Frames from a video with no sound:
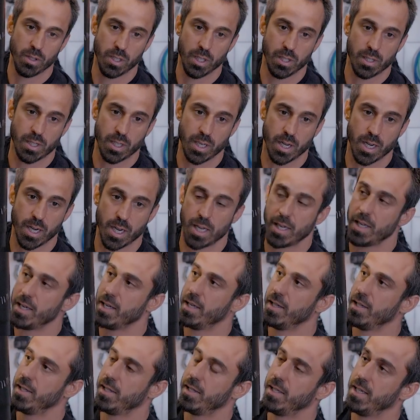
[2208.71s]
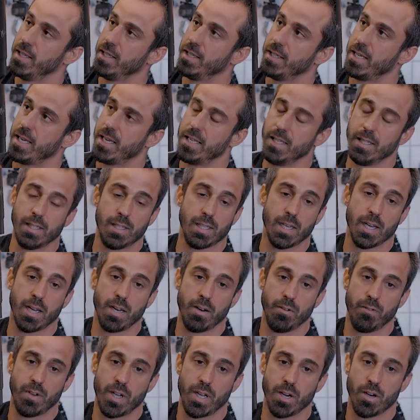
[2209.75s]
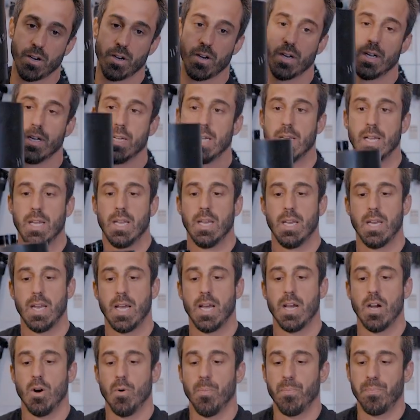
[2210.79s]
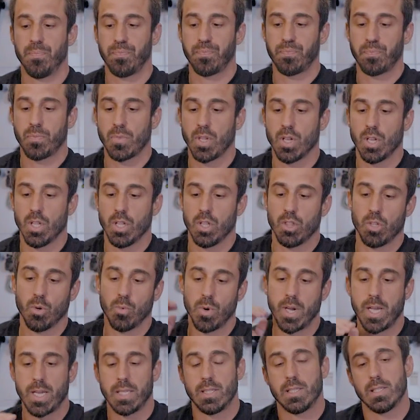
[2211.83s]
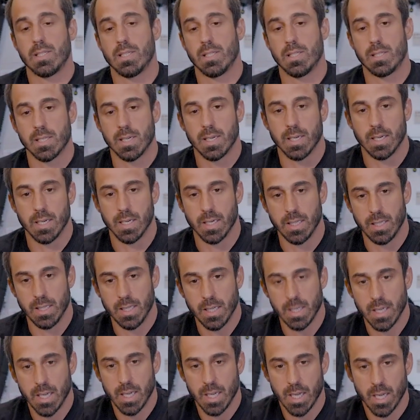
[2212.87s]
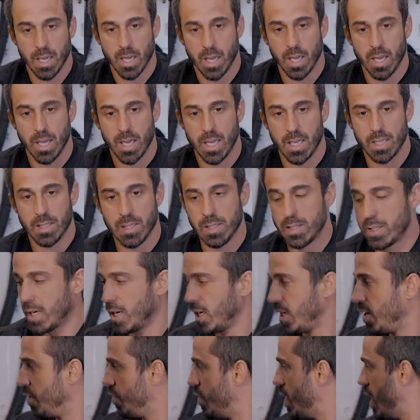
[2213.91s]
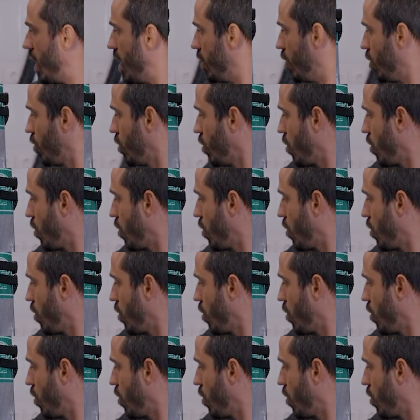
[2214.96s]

this guy sits inside of here. Now, the way it's designed, inside of that